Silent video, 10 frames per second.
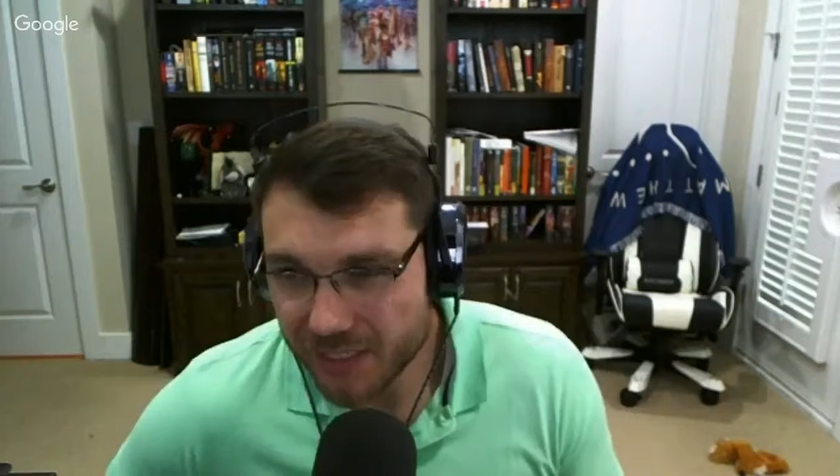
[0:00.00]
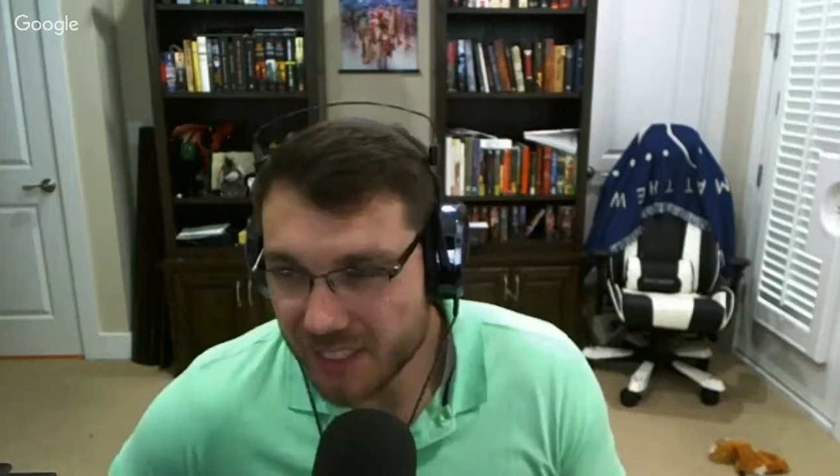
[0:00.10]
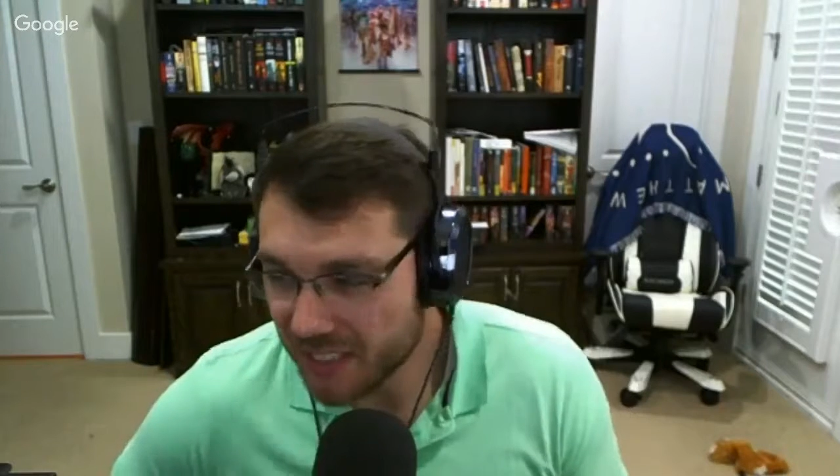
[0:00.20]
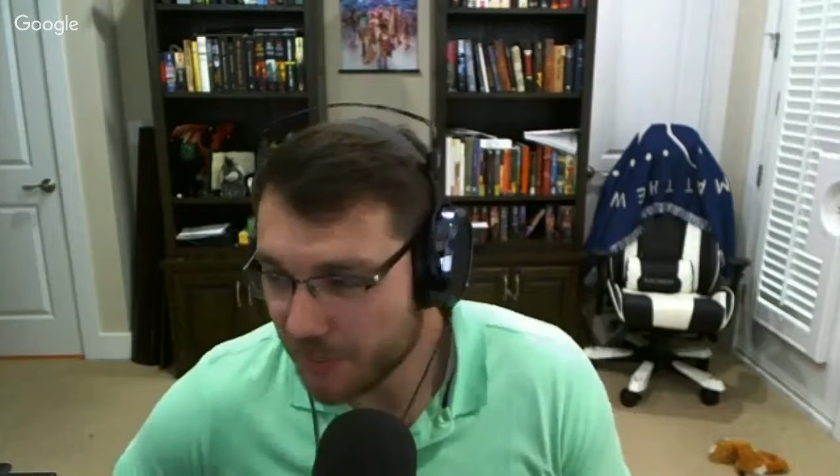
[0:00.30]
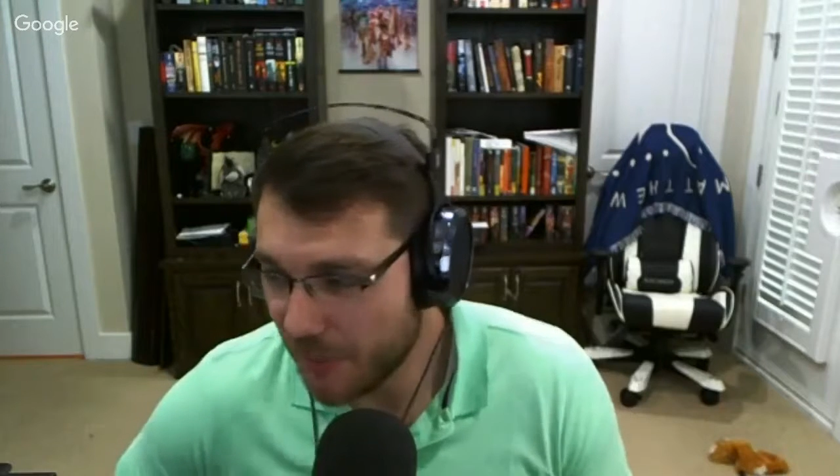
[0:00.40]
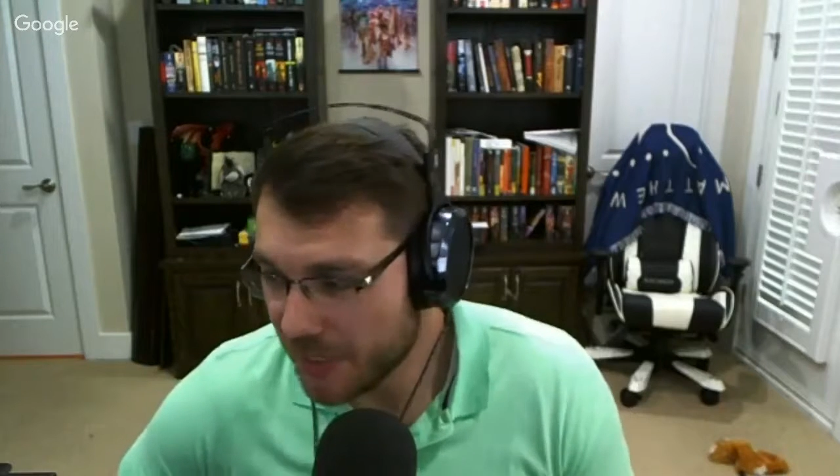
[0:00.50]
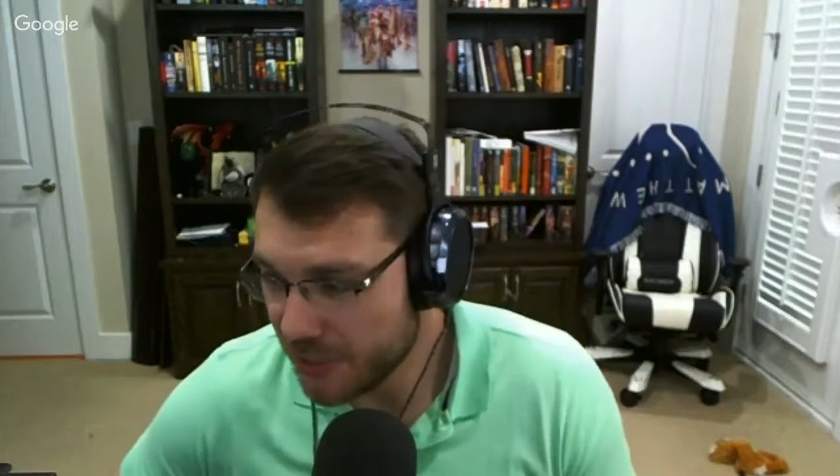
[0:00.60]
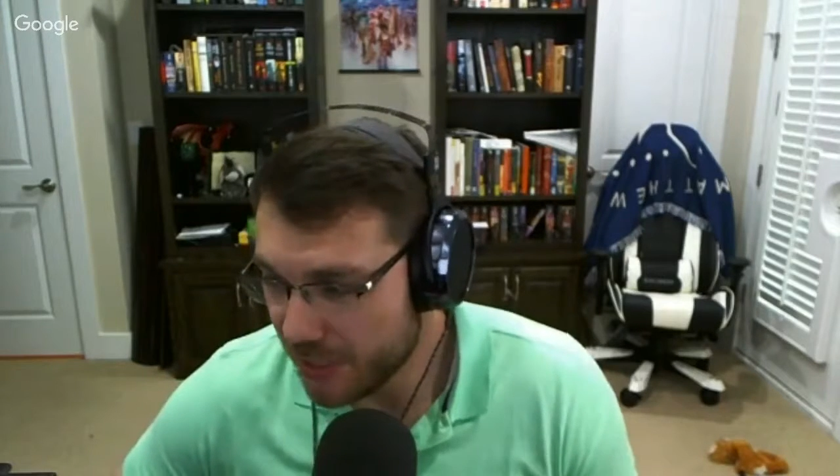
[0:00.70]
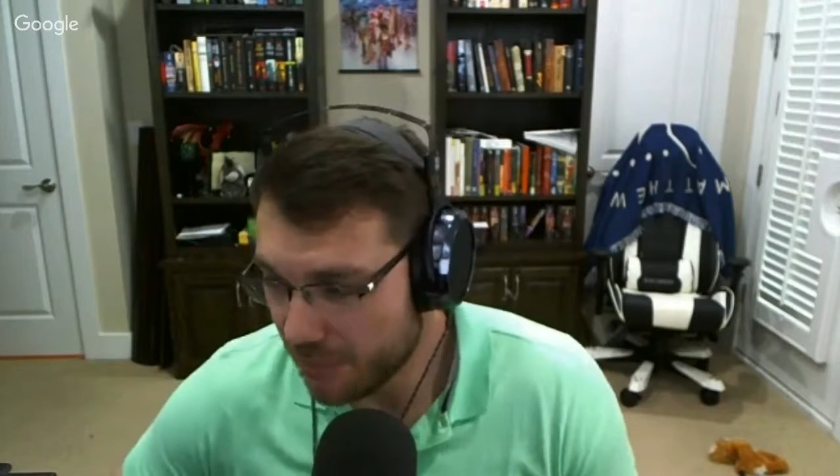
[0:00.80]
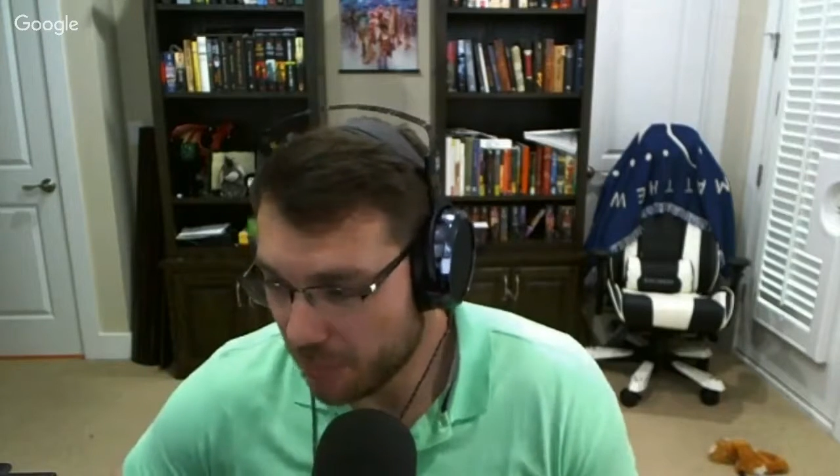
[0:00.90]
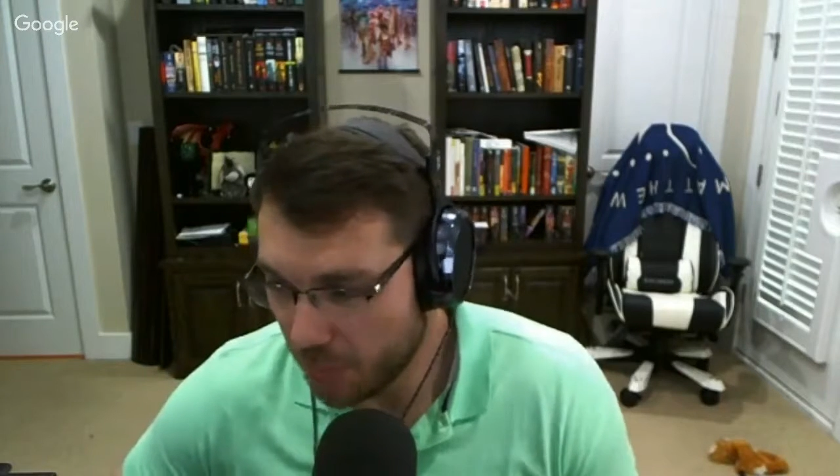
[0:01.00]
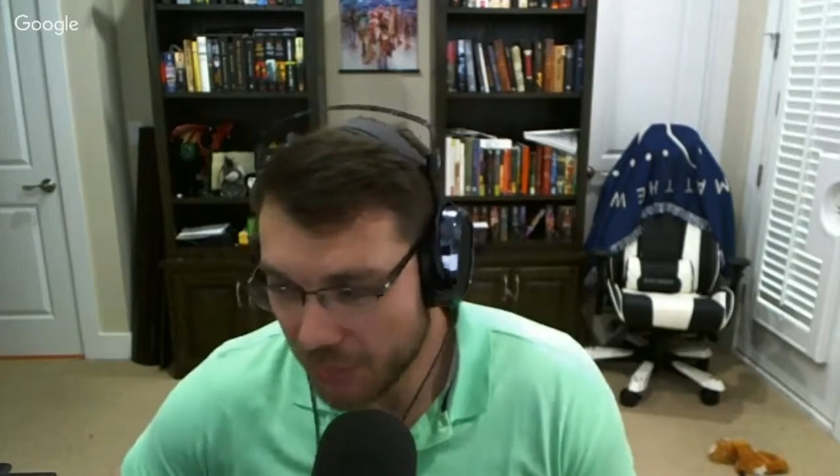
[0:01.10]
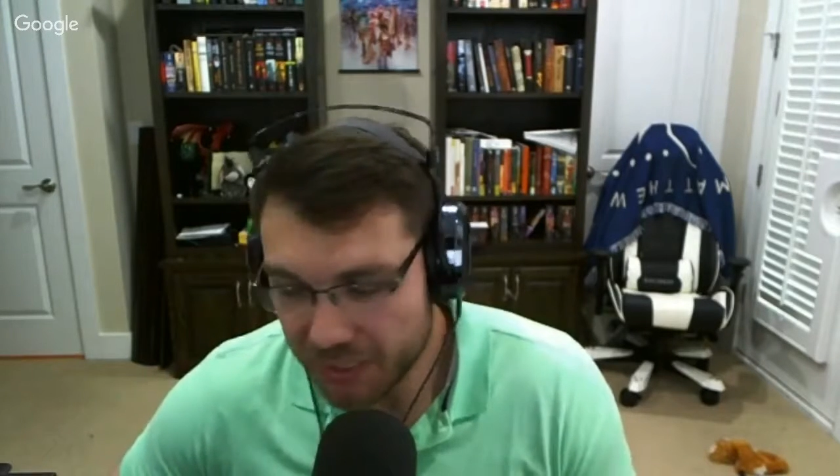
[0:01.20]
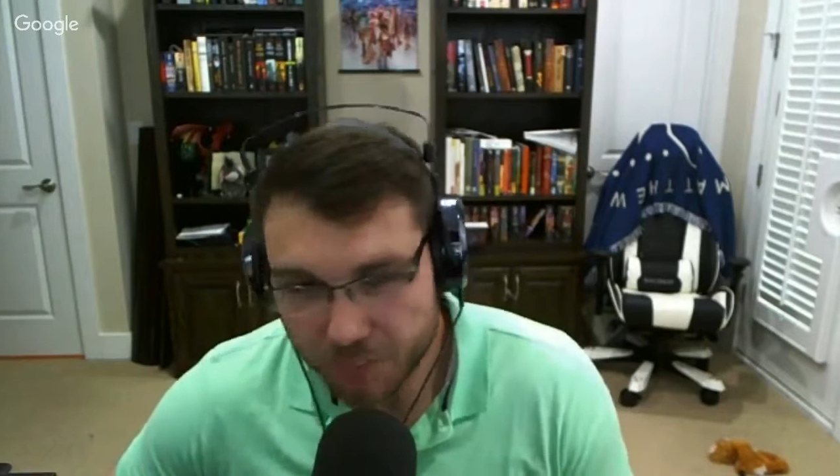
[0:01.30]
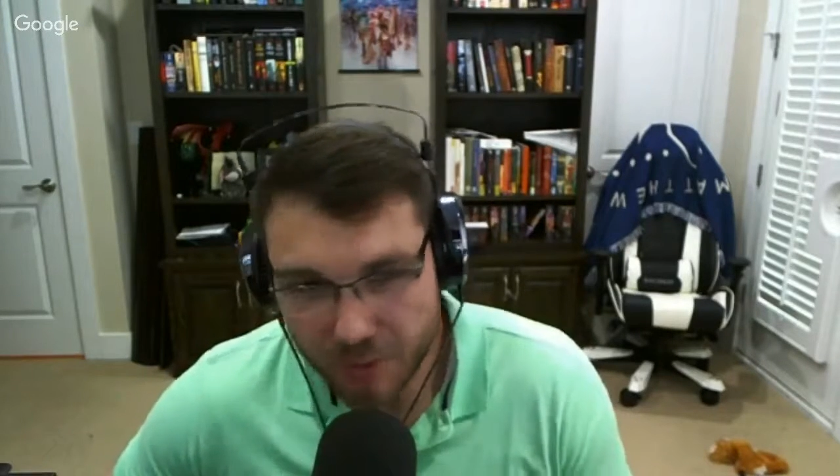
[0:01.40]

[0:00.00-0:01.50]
expansion that brings me